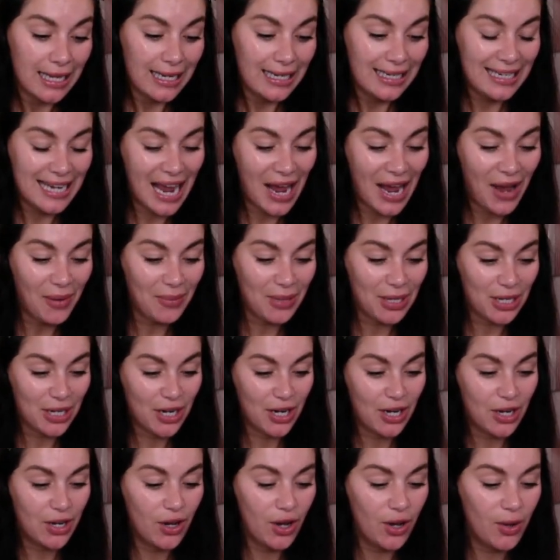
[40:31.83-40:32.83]
Now I'm
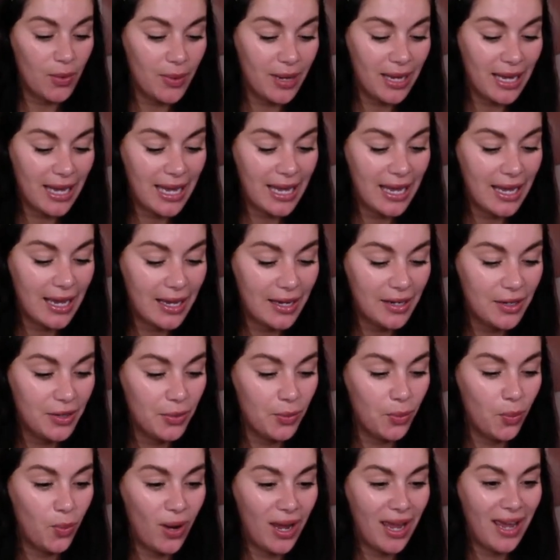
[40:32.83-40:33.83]
going to go
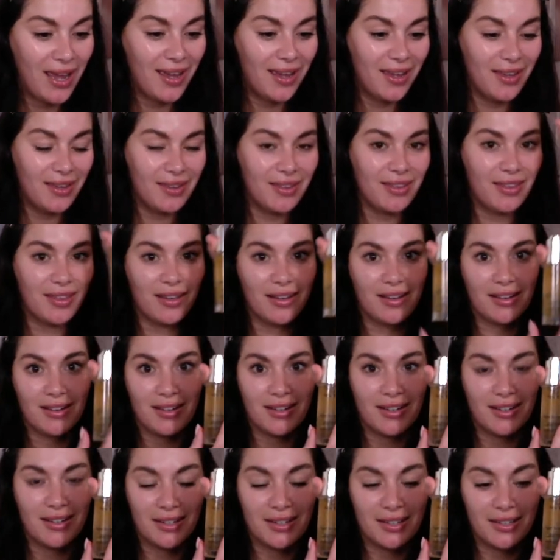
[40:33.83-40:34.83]
in with...
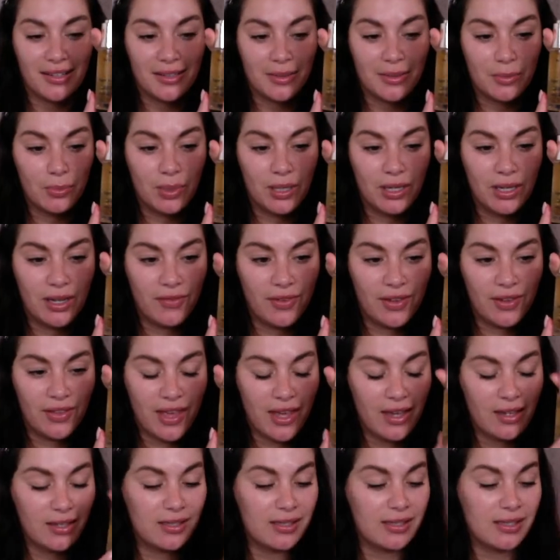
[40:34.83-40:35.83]
been loving
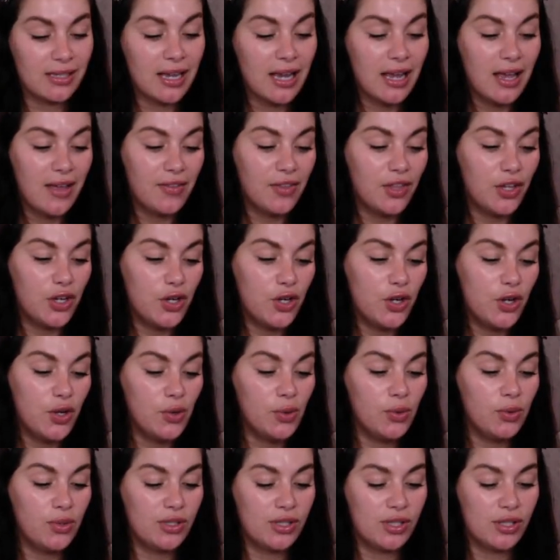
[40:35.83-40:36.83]
this, the
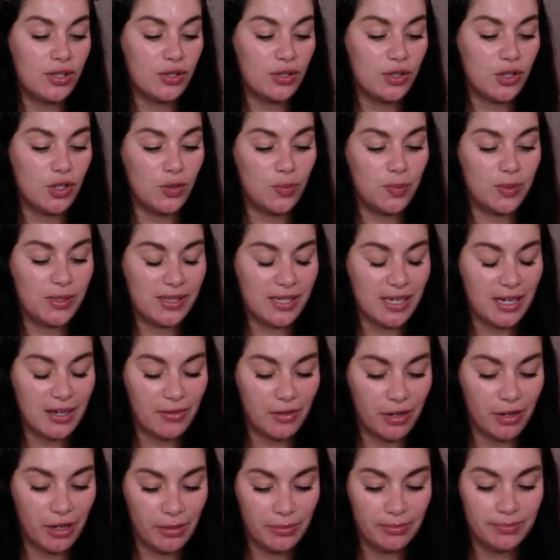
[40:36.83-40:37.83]
Nukes Super
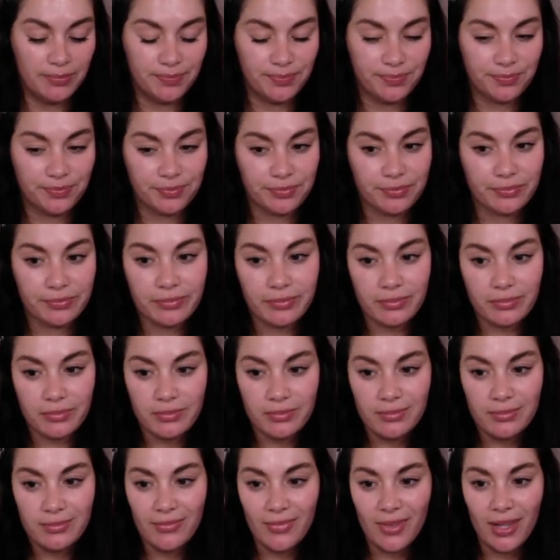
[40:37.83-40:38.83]
Serum.
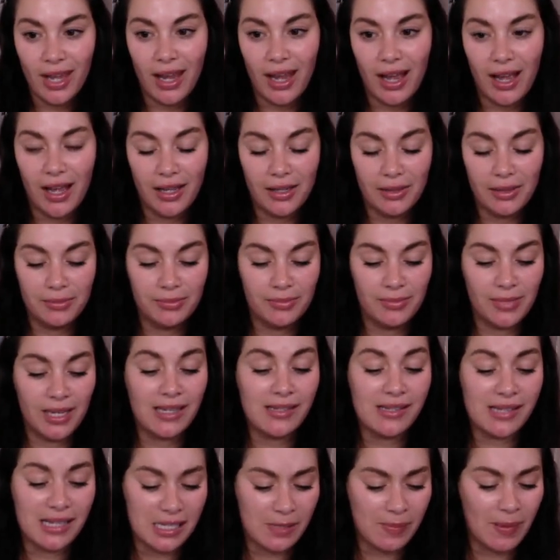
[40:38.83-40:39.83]

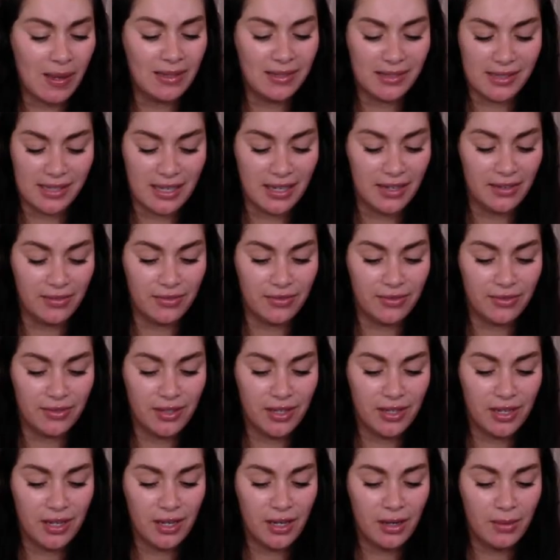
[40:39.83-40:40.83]
It's expensive.
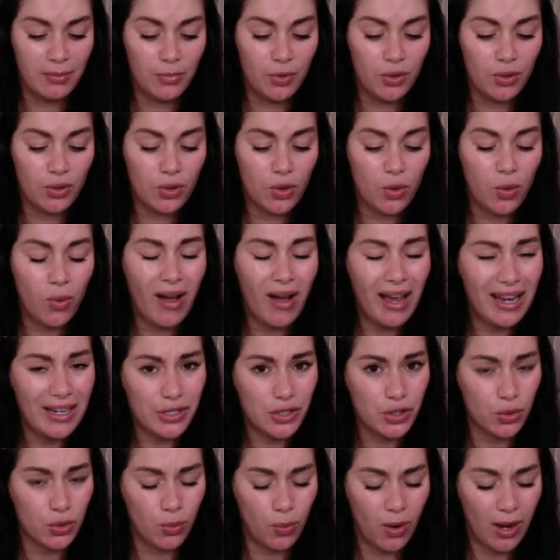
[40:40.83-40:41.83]
Not quite
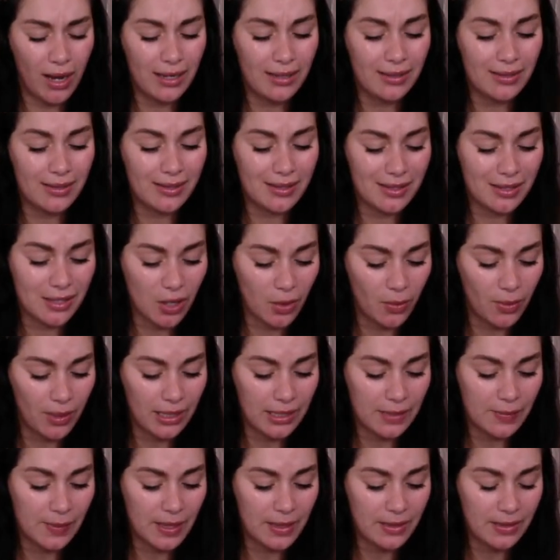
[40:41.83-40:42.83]
sure why it's so
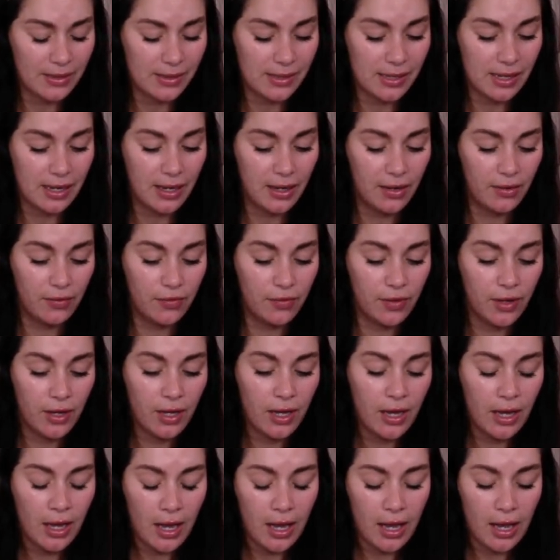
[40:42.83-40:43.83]
expensive,
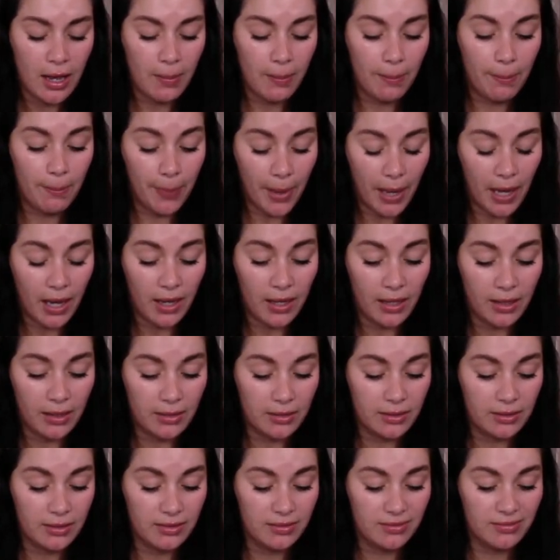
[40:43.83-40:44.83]
but
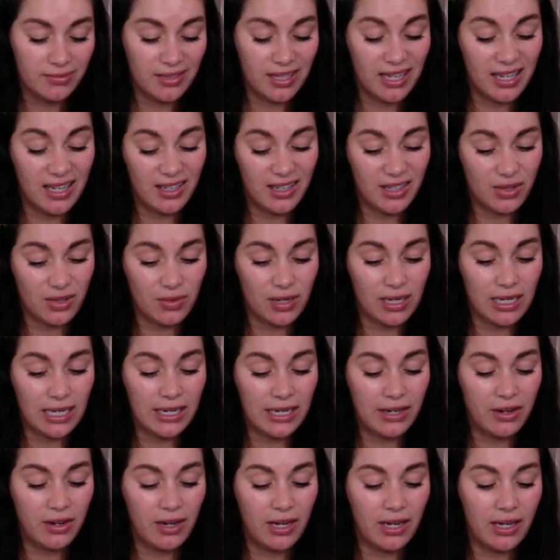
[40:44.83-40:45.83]
it is really
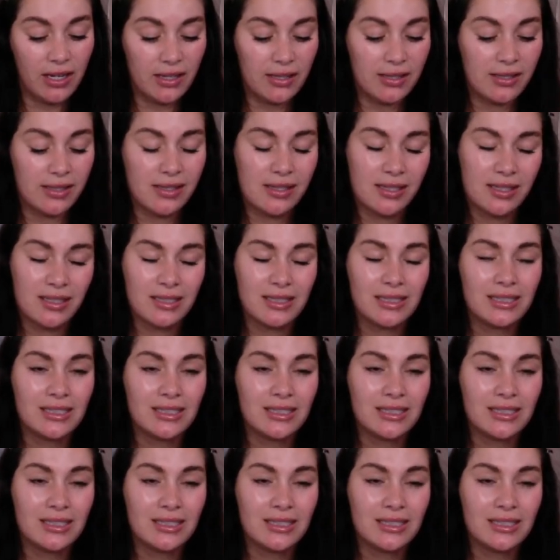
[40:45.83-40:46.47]
nice.